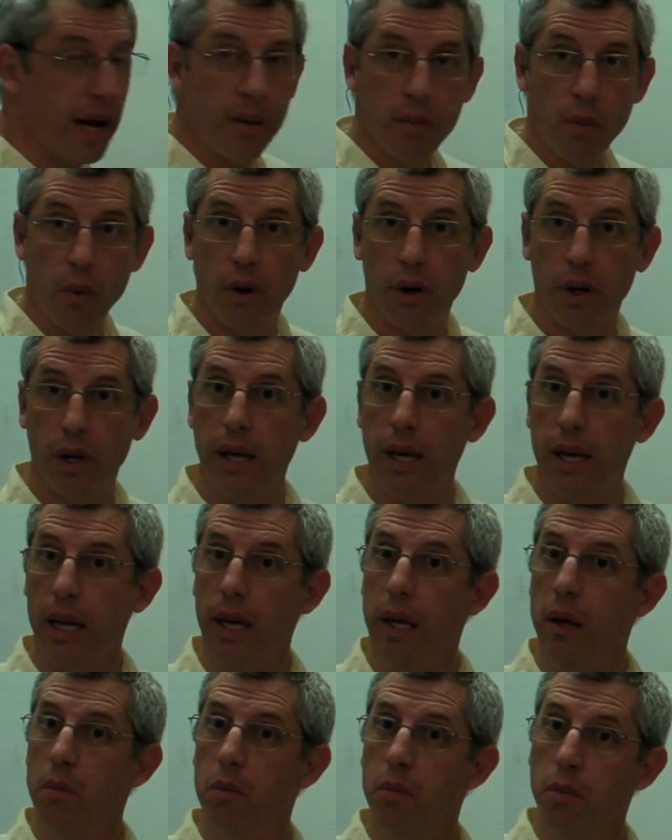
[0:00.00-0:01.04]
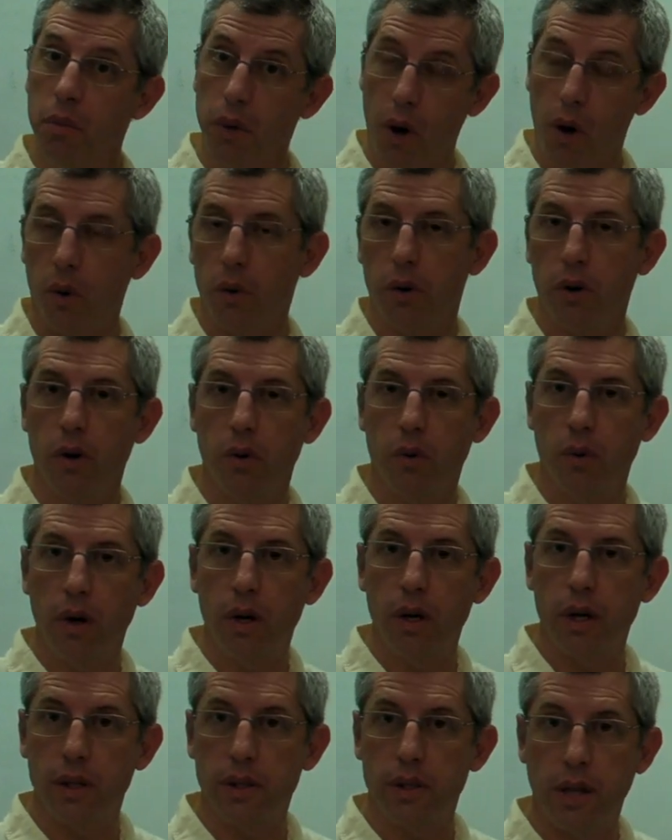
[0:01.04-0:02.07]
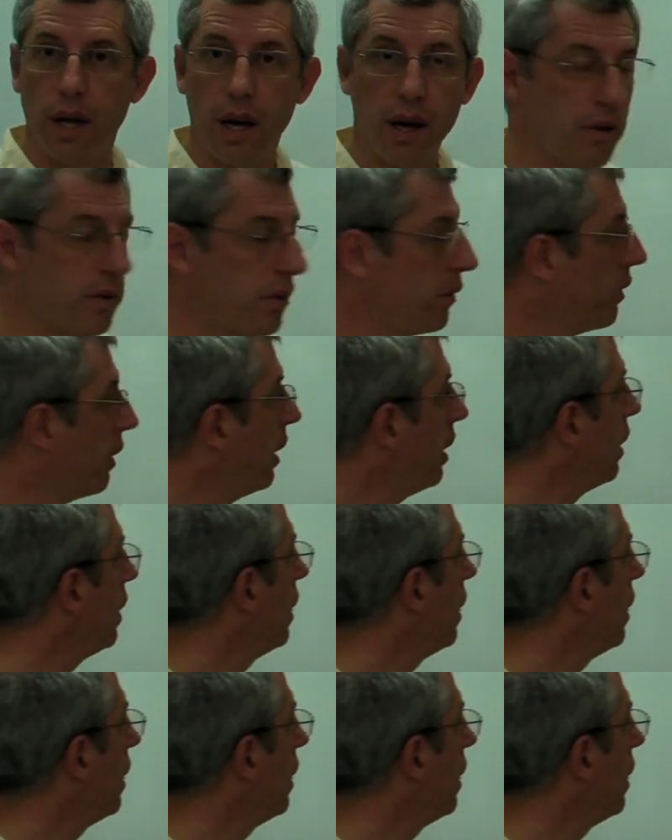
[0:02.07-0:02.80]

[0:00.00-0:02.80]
I'm working in polar coordinates now, right?